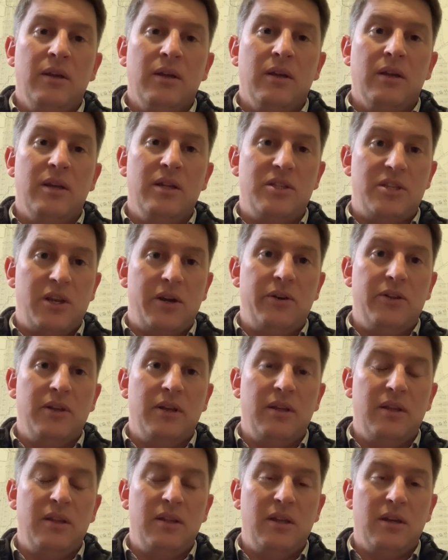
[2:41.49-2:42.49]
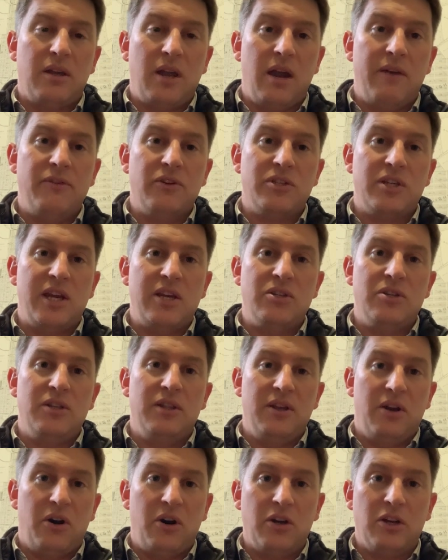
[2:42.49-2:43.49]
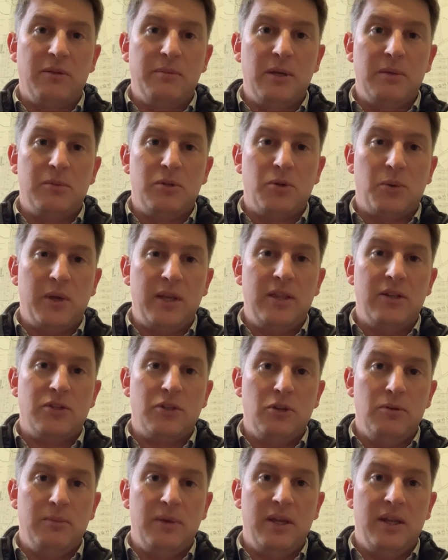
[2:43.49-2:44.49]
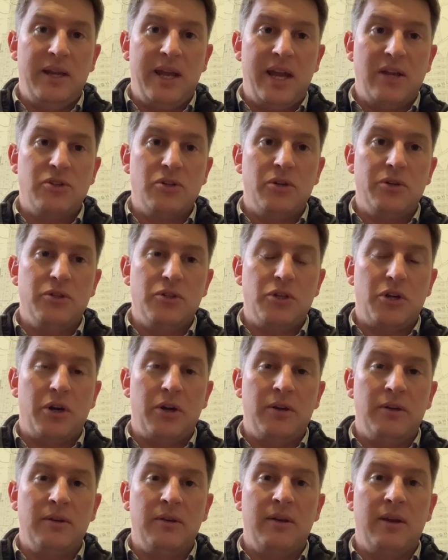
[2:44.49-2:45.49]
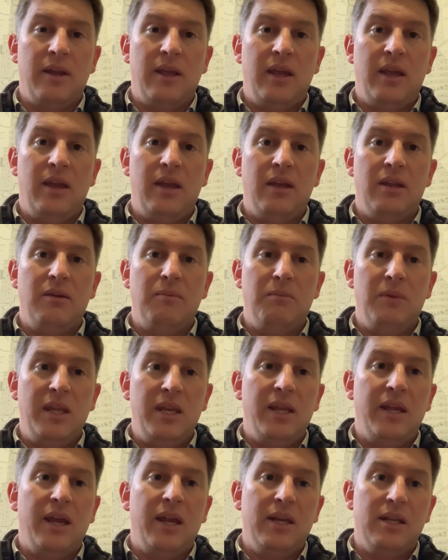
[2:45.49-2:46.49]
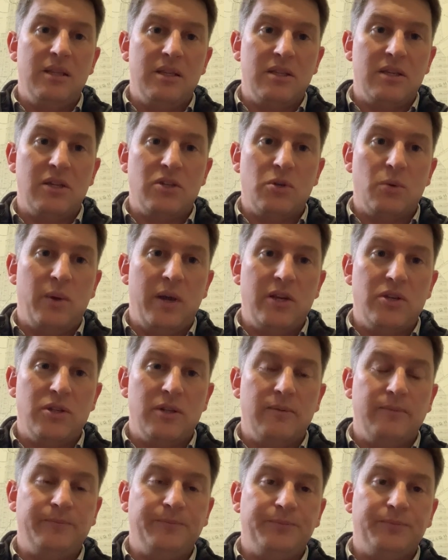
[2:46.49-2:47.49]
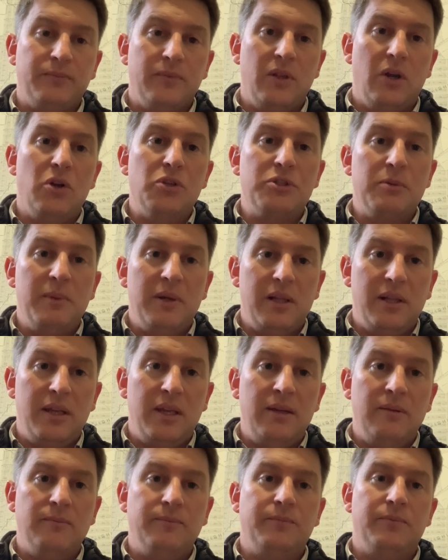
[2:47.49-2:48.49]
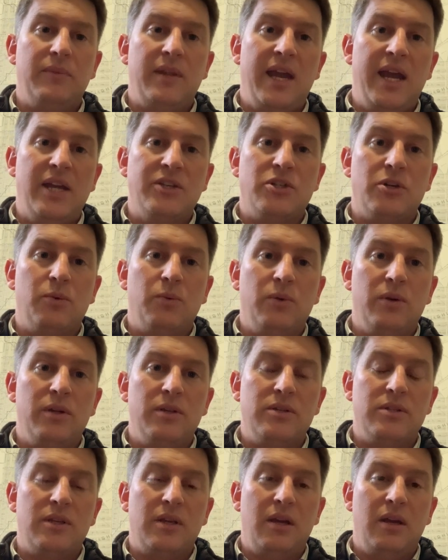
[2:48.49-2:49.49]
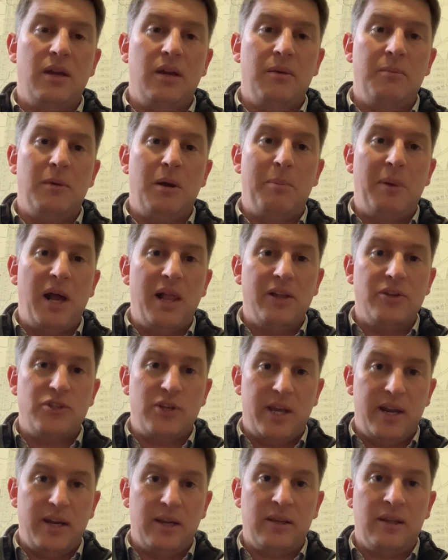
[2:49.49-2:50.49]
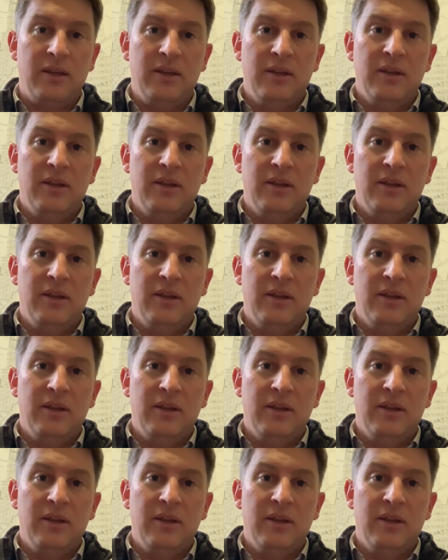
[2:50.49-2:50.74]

considered the, the conversation, the argument between the two men, Hatcher and Jordan, and mediated the situation. Ultimately, Hatcher was um, apologetic